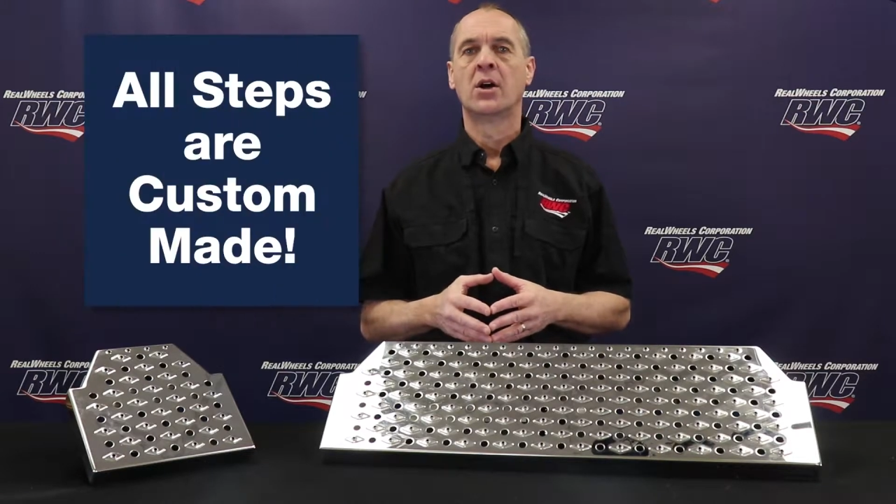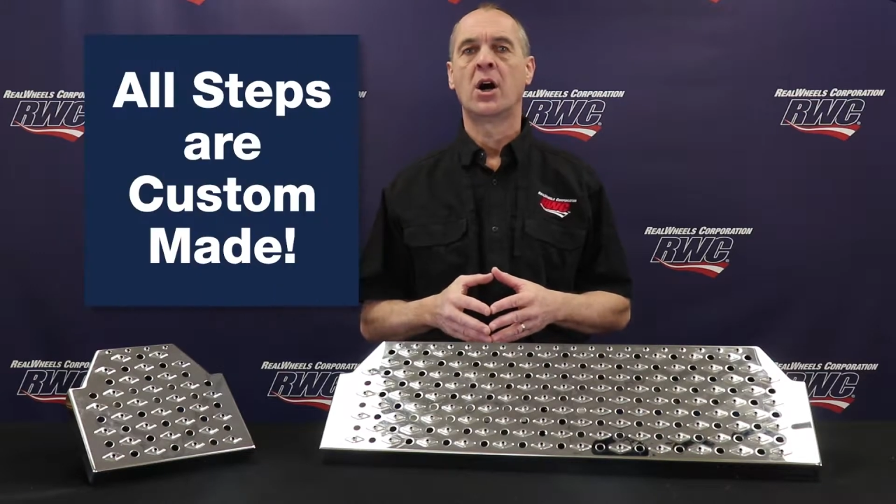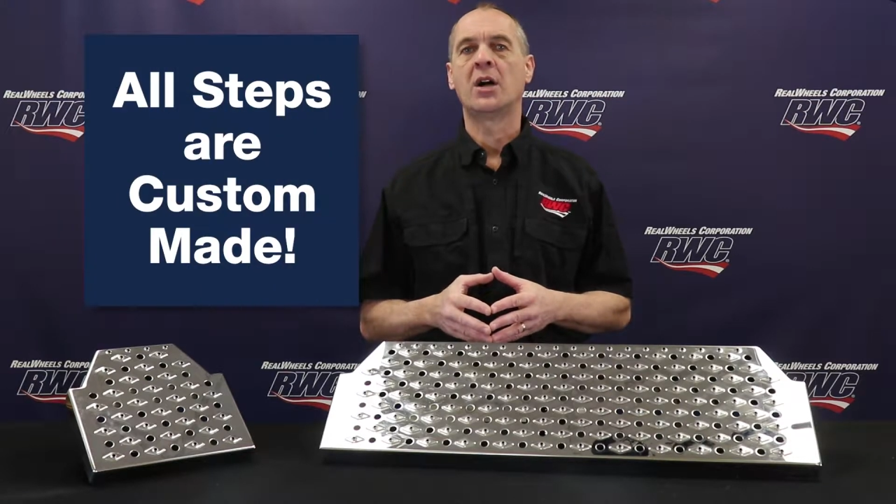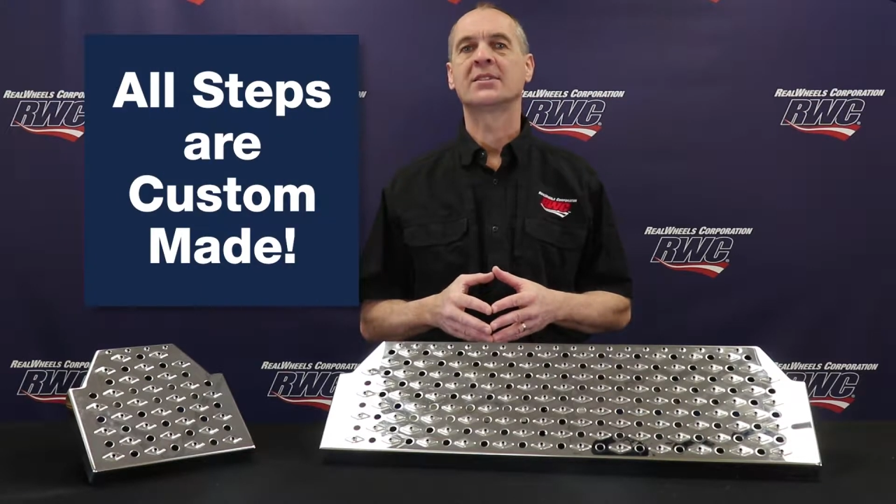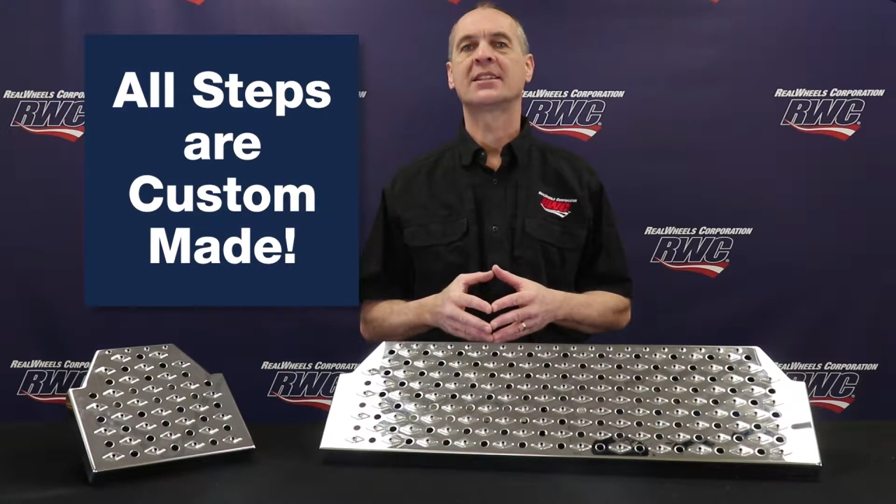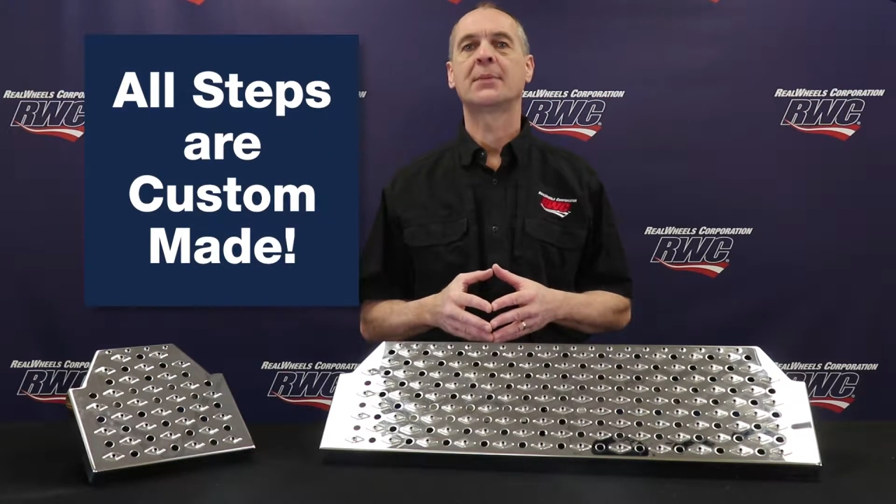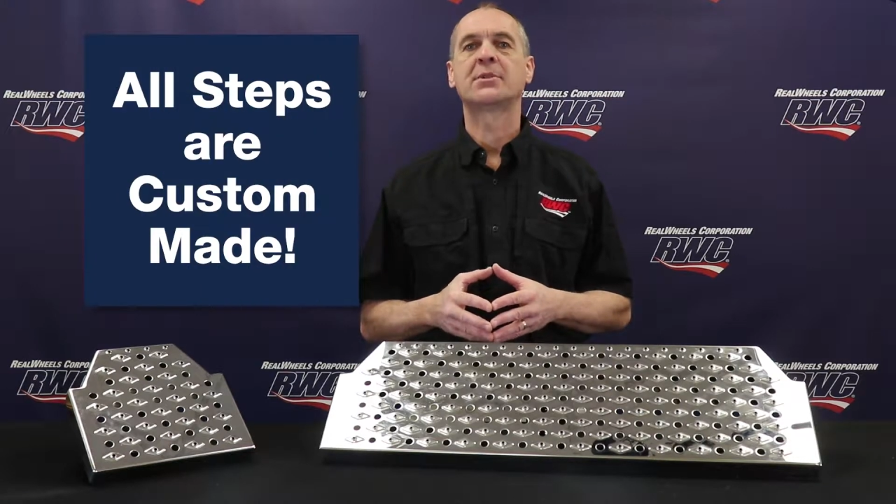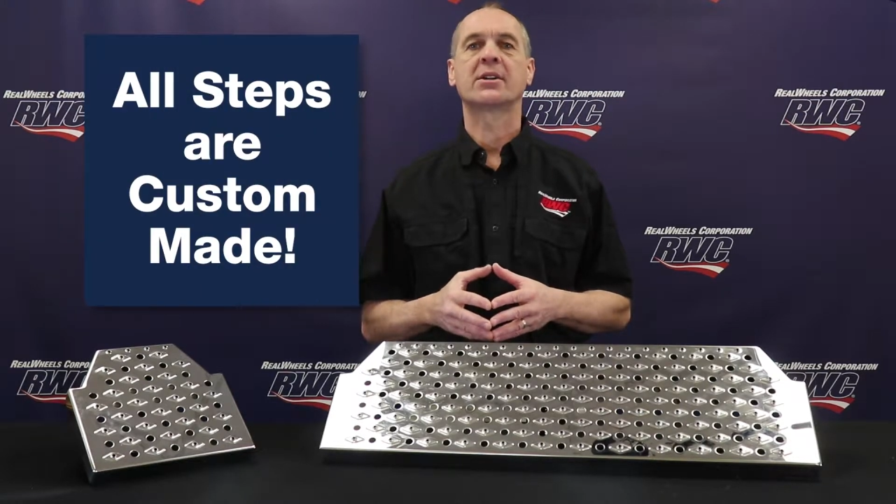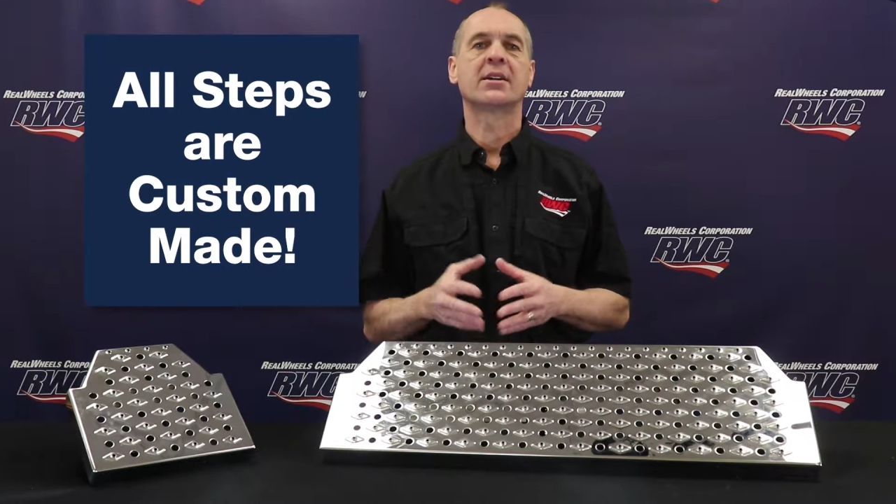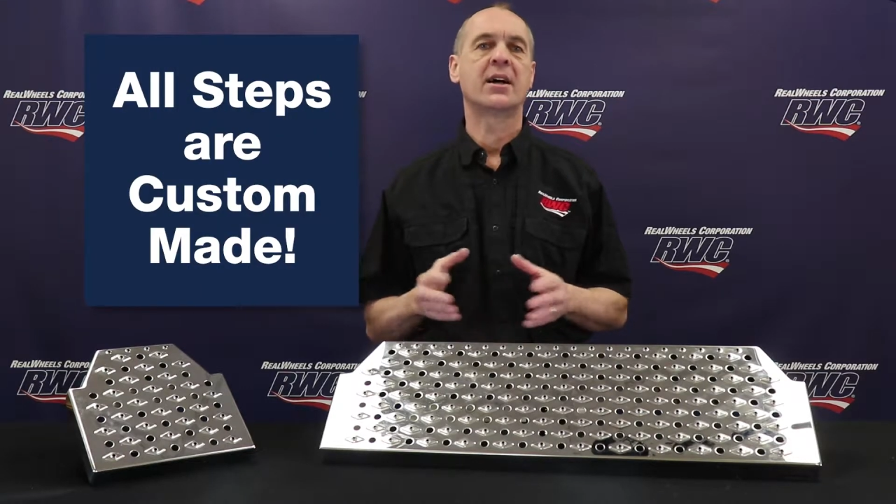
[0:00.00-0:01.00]
All steps
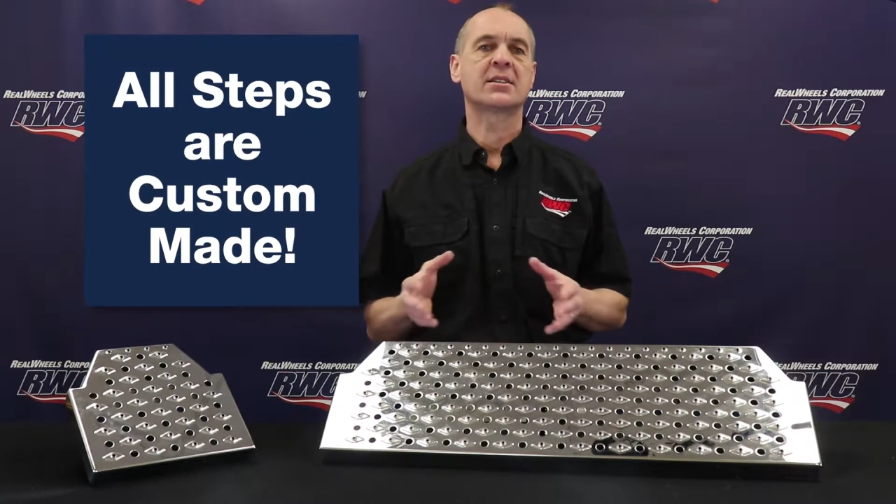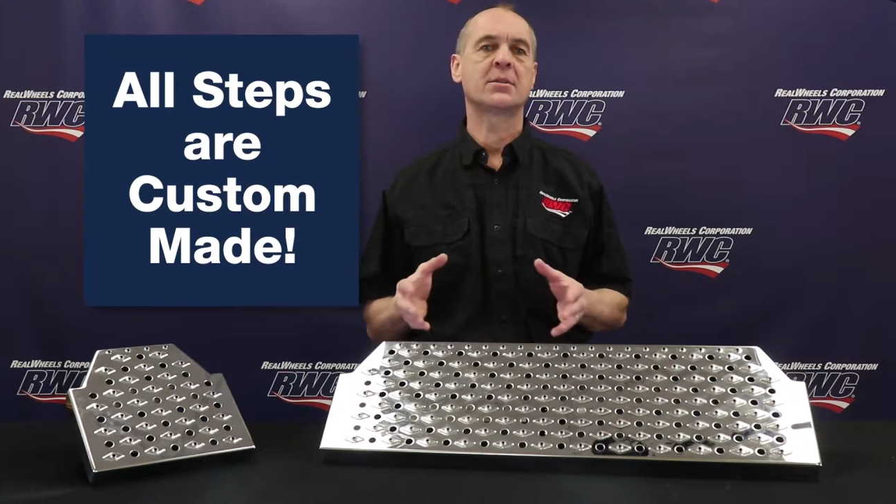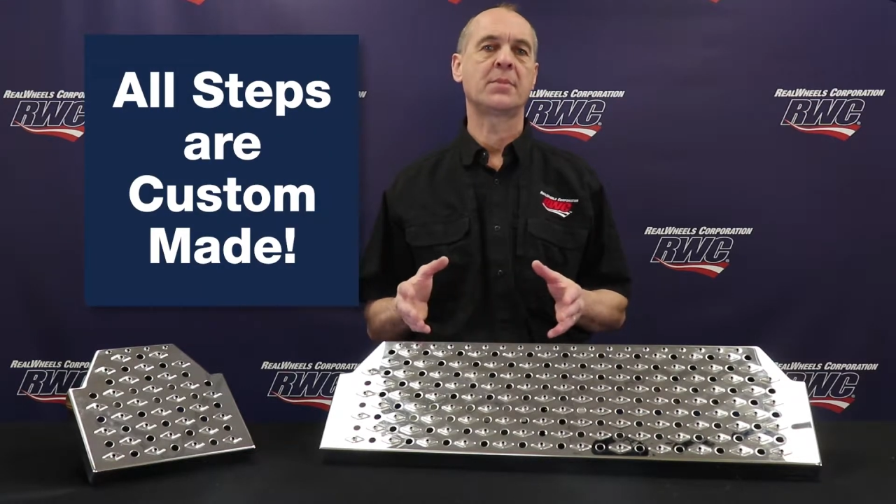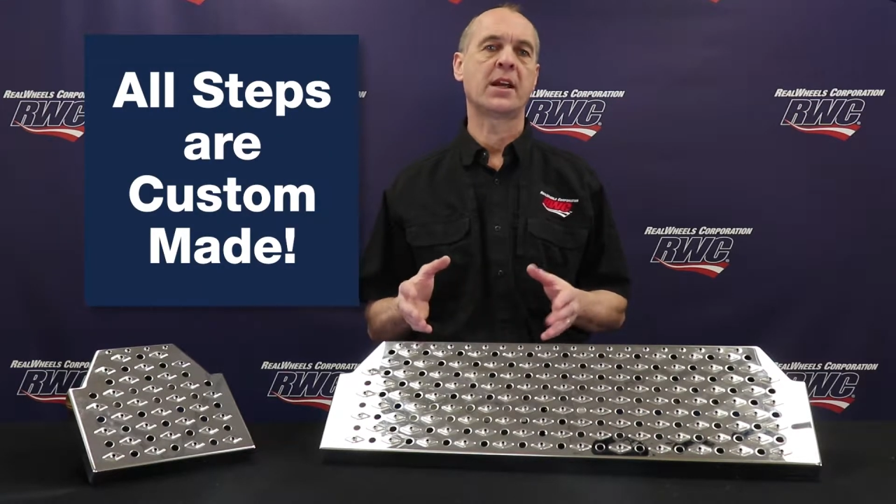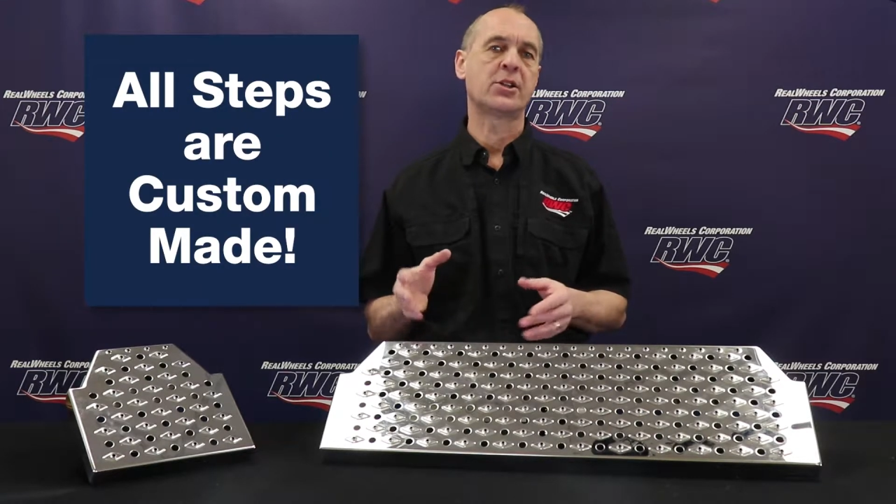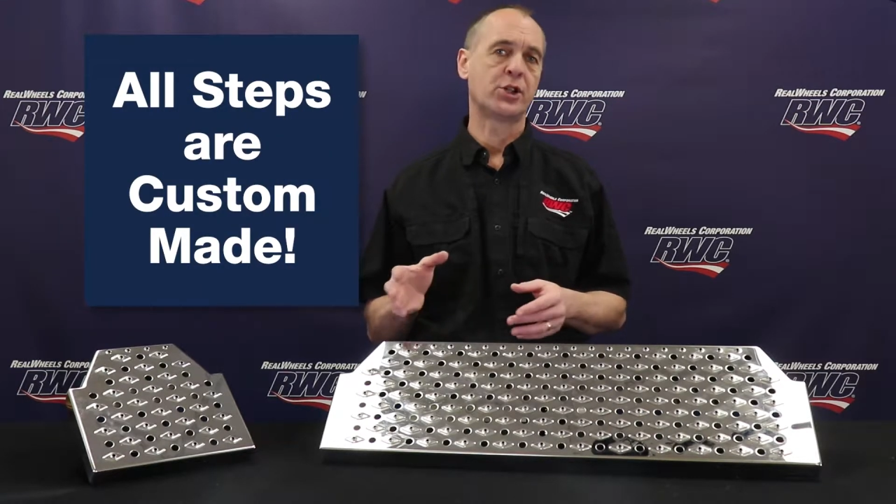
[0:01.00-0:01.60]
are custom made